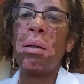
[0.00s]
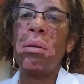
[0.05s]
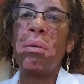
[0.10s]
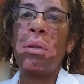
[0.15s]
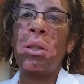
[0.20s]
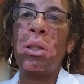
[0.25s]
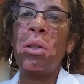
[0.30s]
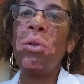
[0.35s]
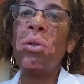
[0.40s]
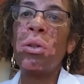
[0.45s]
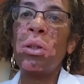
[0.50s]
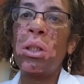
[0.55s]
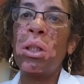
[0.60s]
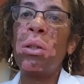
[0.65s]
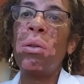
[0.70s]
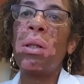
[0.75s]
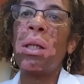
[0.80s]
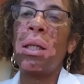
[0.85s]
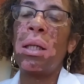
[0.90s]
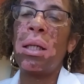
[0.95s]
usually
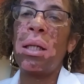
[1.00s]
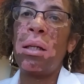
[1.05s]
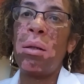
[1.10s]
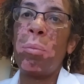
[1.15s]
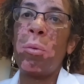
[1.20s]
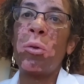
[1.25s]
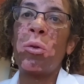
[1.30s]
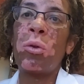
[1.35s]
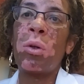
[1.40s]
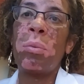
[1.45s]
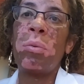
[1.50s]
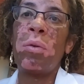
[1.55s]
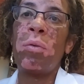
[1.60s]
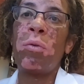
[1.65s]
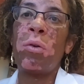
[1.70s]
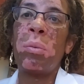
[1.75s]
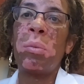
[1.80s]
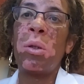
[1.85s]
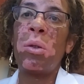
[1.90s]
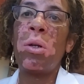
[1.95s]
you can get a prescription
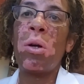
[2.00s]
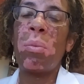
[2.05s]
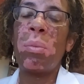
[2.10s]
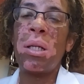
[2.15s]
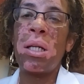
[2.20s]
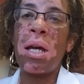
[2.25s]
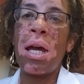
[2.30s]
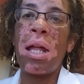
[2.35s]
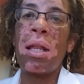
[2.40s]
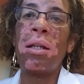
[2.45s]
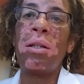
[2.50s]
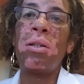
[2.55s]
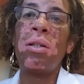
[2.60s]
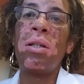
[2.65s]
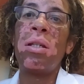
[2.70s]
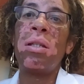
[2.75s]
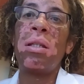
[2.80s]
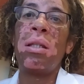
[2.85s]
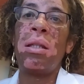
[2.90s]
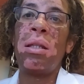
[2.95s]
from your dermatologist,